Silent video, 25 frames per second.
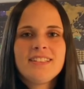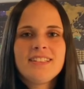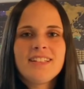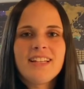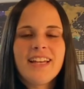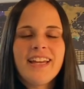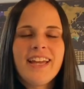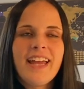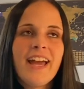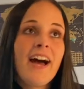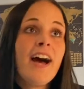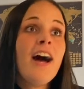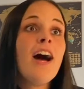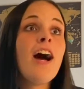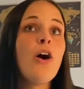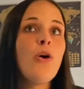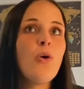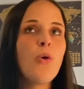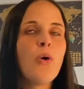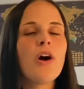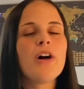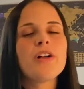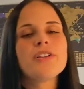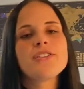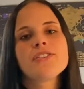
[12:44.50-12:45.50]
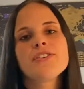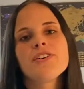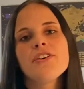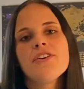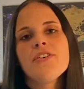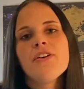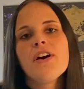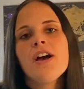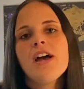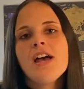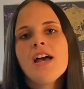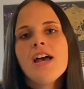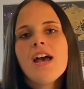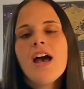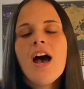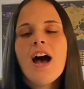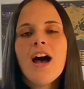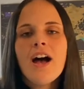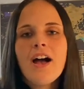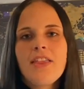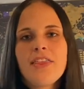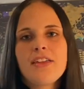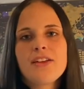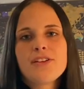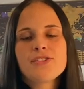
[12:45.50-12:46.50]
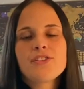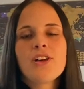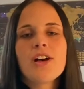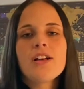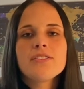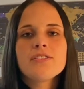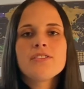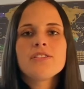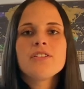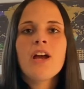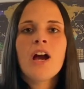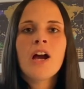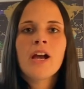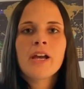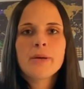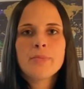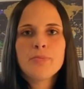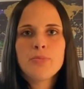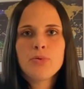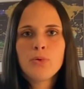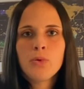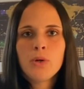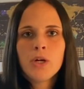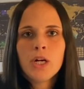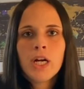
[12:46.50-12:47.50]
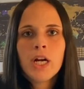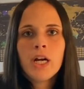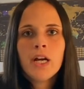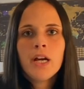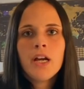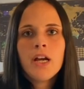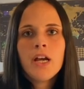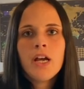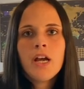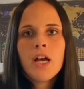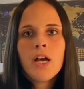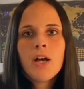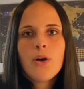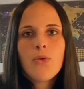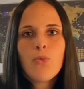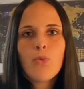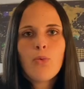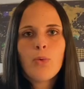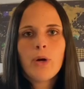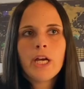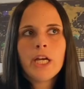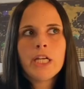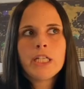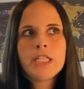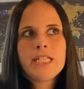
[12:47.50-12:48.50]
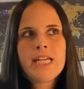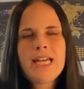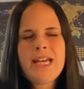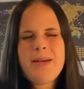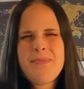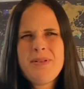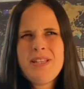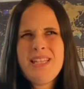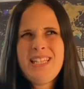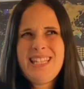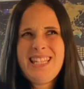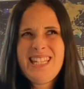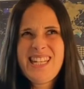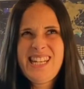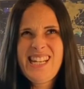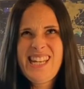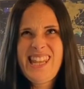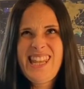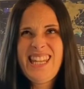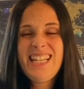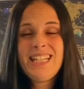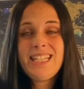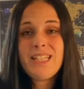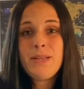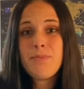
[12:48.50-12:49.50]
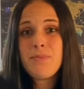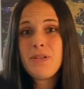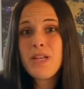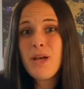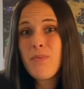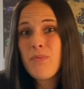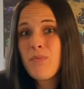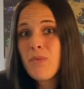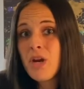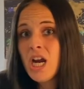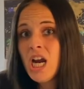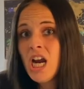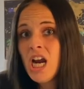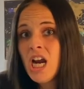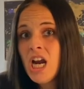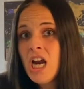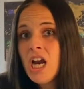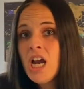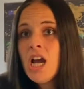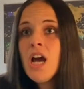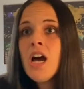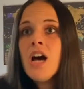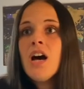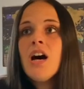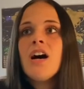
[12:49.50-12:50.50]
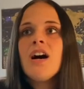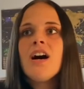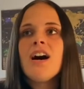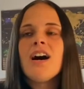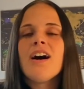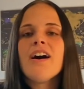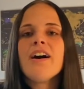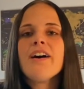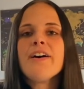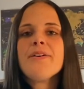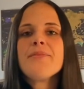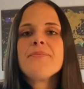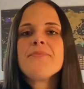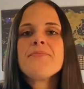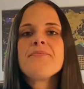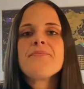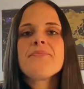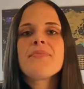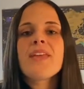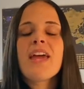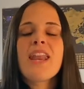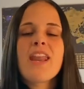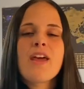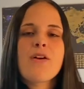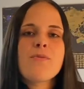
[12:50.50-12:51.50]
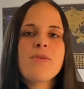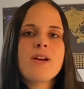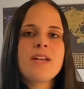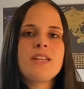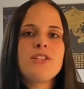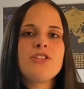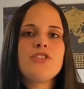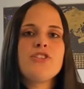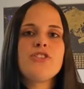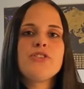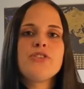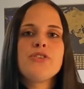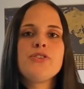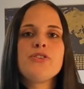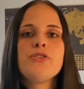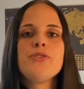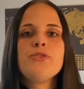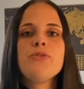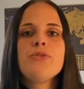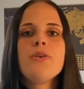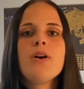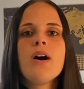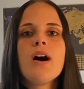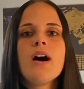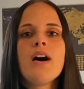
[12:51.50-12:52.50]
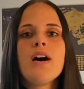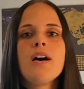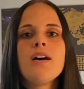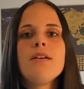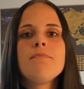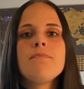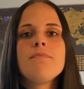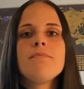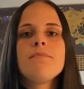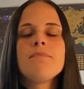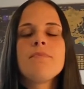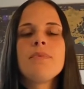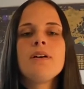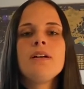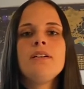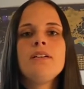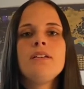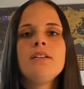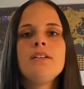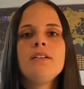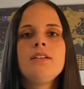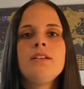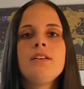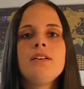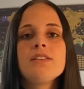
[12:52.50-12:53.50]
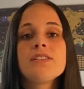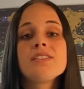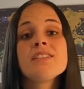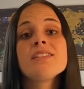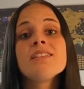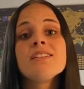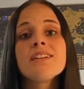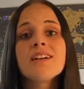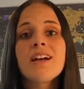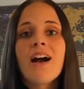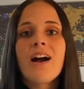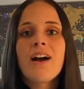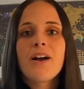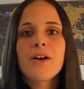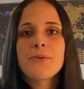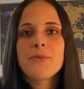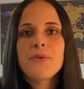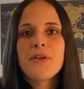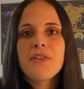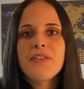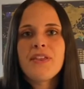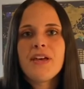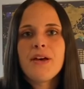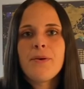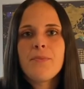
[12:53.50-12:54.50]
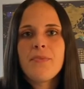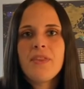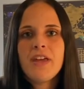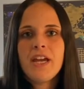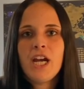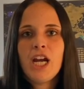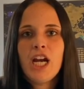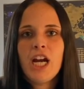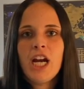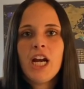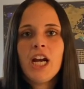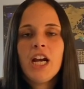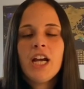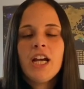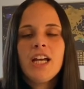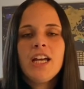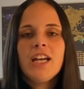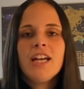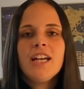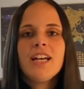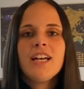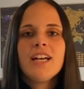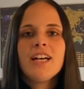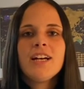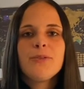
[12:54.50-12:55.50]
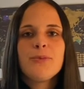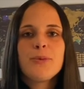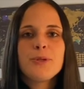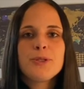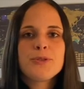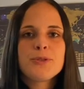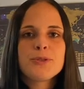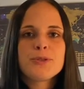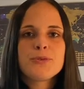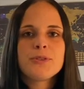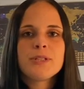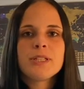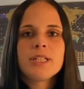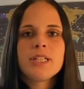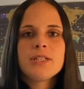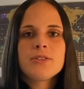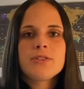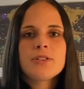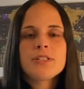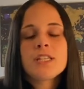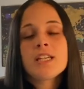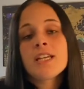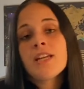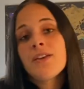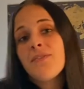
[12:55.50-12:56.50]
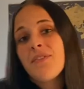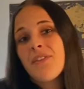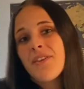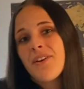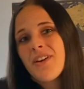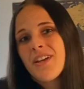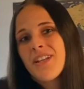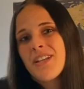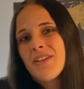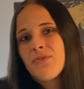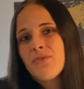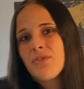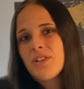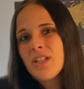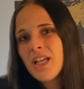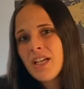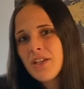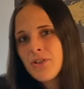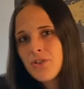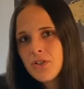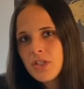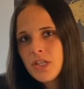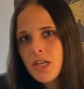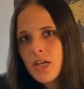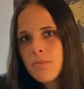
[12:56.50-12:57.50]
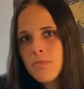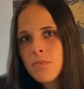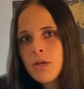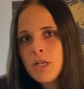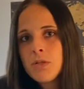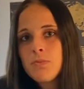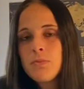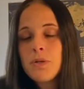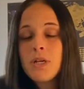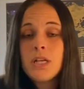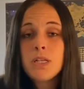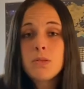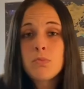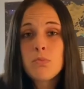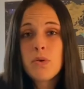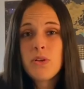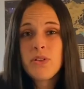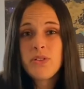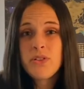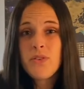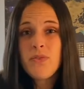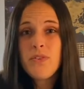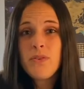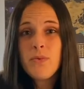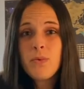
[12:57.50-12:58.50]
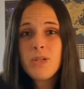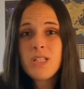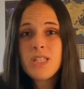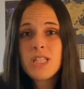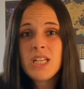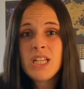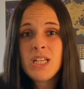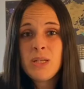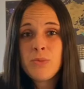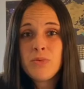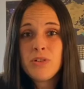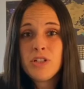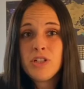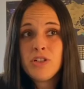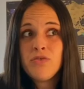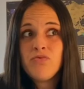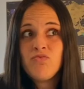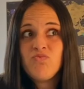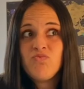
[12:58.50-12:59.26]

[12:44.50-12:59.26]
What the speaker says: Yeah. Oh, also there's also Yom Kippur, which happens in I think September. And I went to synagogue with them there, which was really interesting, even though I didn't really understand much because most of it was in Hebrew.